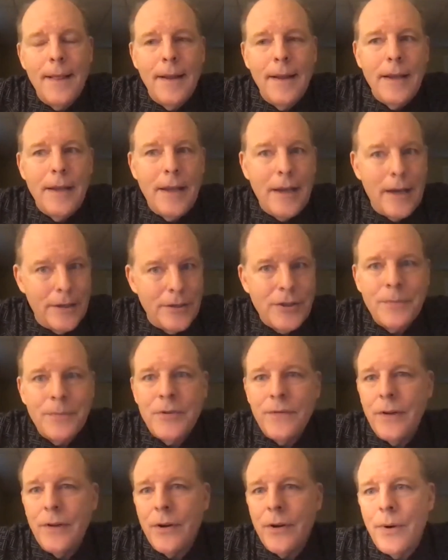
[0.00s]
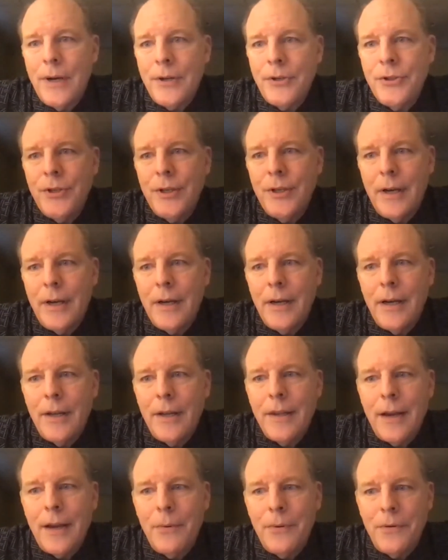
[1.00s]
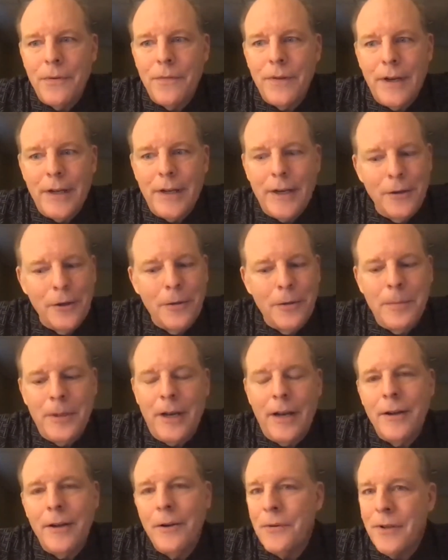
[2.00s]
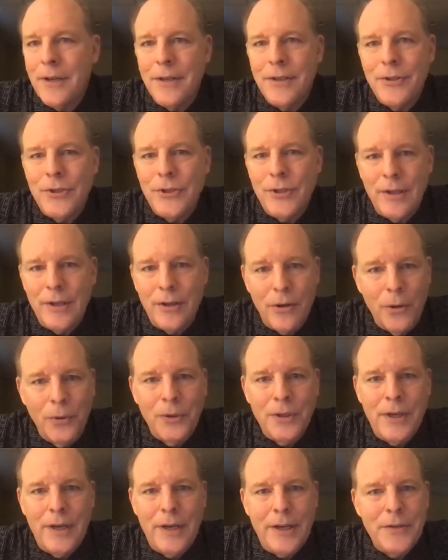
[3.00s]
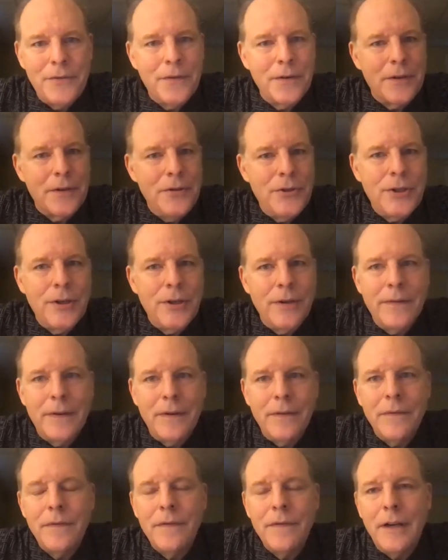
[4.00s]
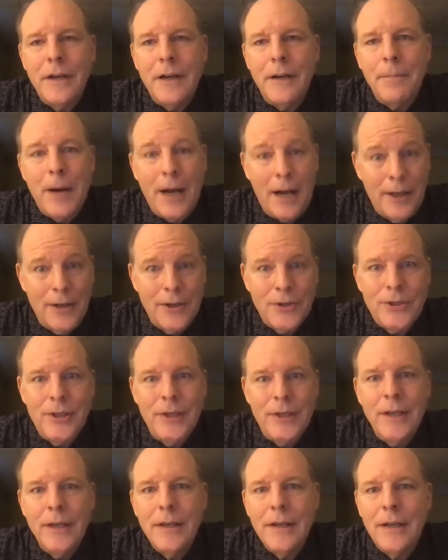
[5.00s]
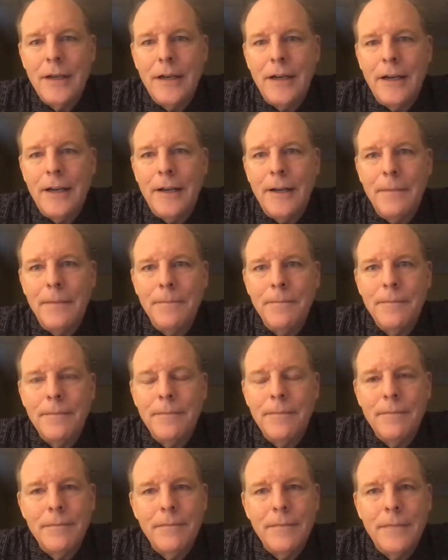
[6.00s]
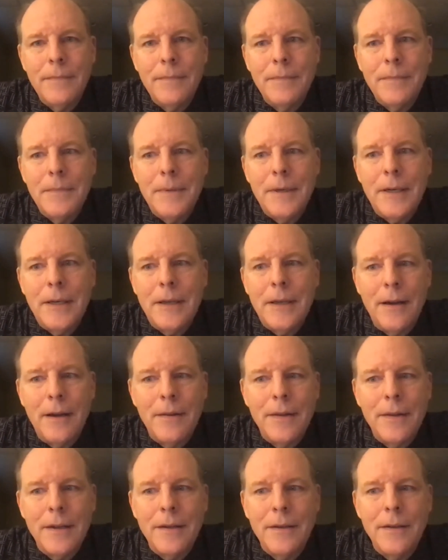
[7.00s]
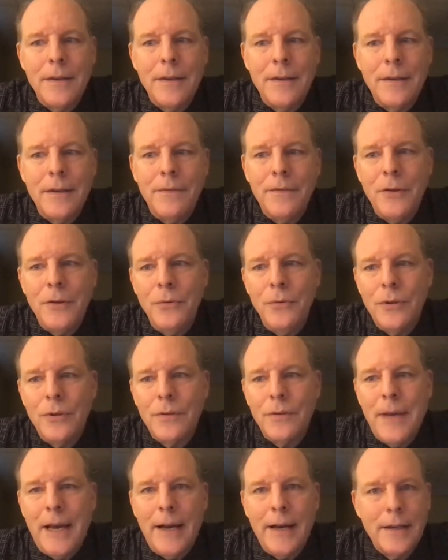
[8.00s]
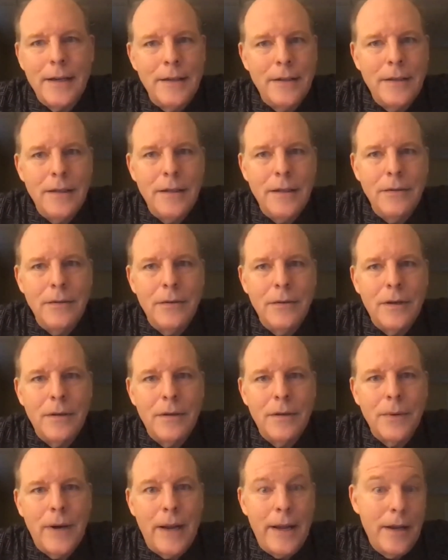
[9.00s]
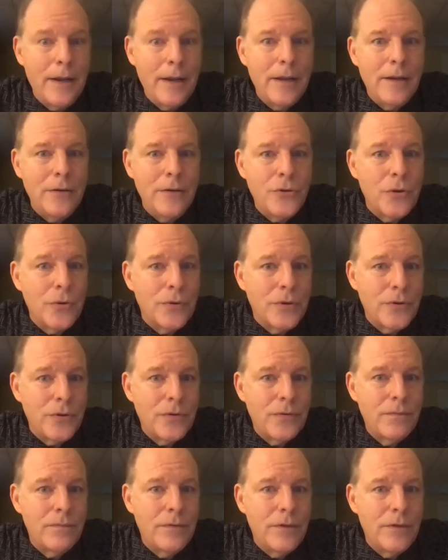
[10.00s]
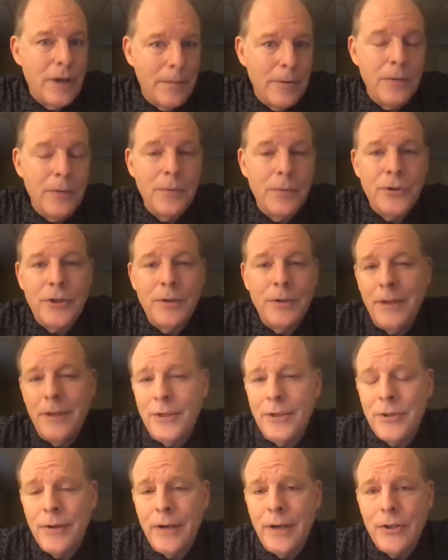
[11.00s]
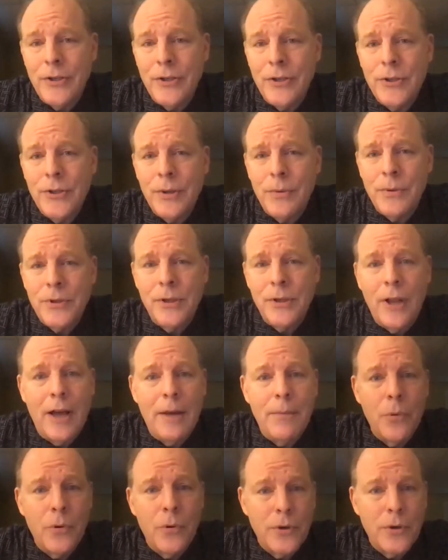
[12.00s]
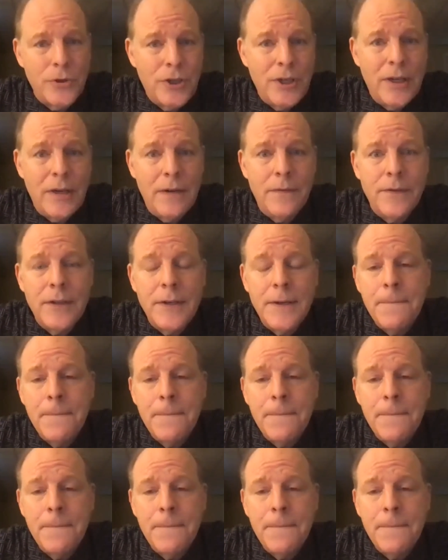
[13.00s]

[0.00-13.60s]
Yeah, in terms of your question, I think I would refine it a little bit. I don't think this is the golden age for conservative policy. I think that if you look back at the Reagan and George W. Bush administrations, there was a lot more achieved